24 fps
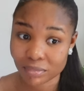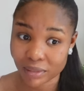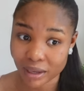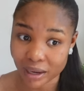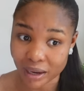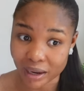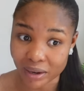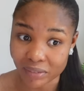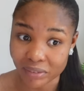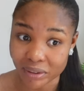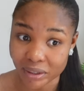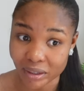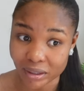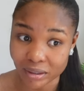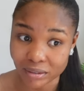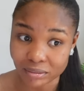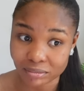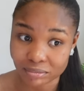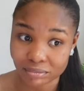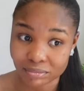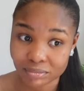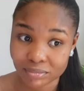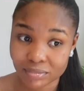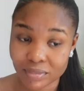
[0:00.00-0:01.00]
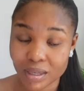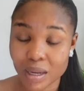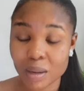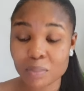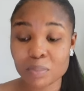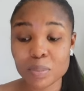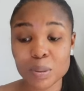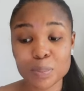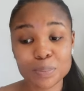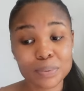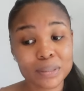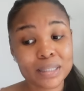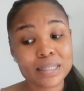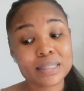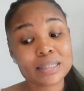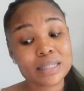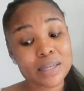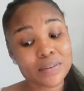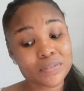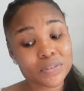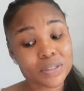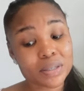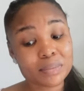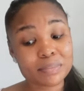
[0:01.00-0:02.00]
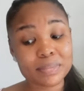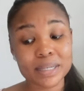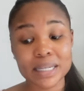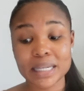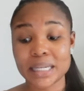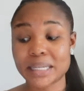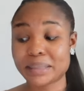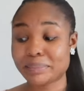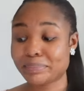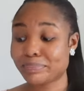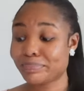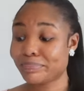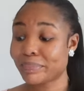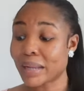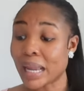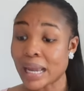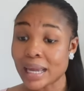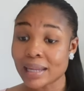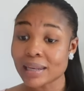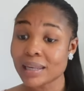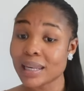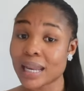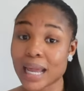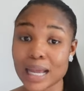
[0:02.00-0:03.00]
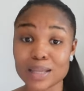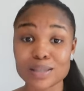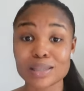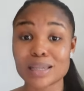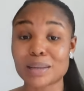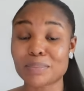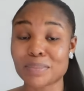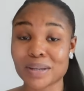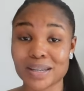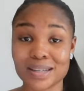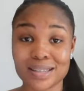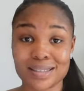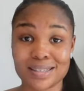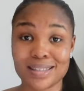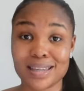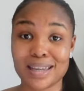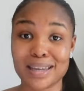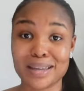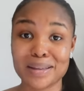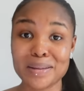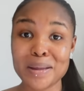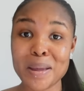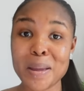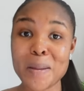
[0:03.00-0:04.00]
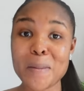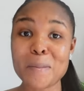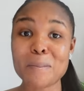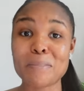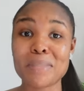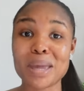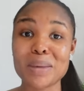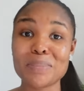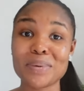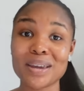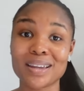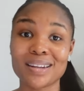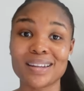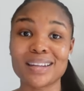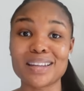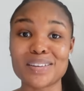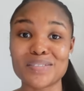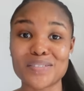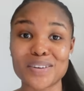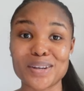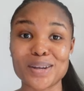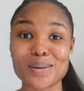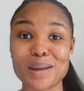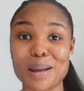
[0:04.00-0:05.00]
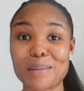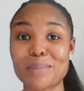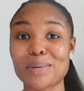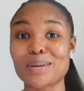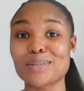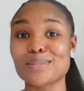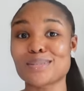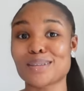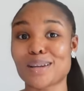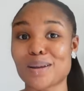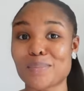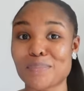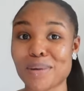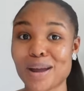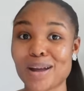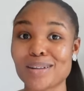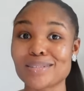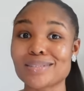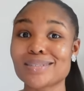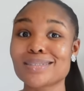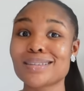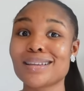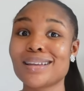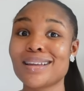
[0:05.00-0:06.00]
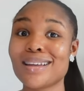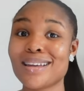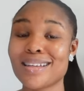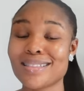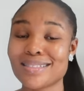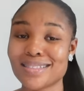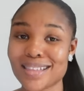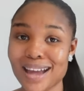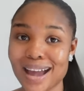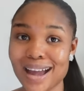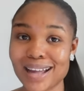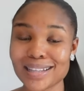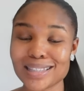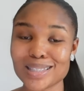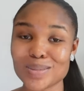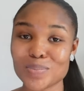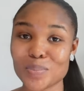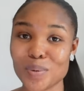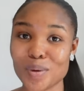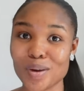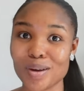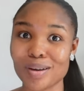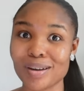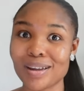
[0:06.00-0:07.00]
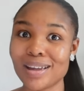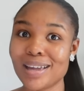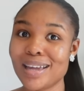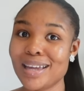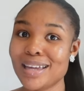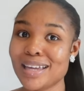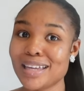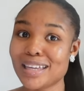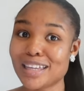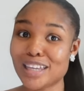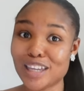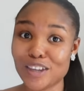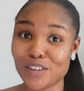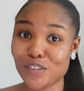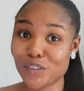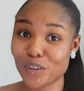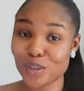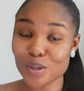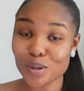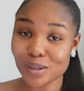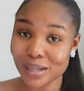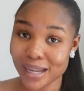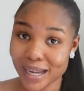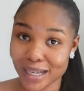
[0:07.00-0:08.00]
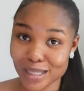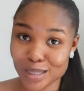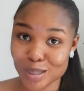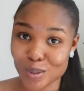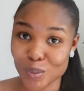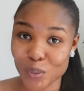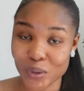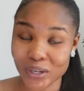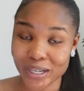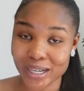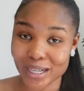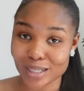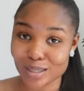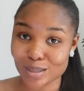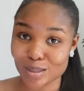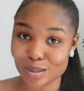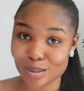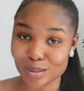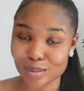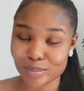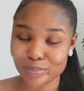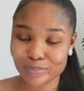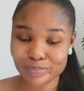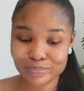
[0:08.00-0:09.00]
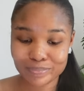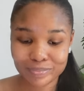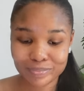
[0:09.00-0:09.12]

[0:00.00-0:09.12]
Carry on, but please save some money. That's all I'm gonna say. Maybe another video I'm gonna talk about that. But if you don't like to work at all,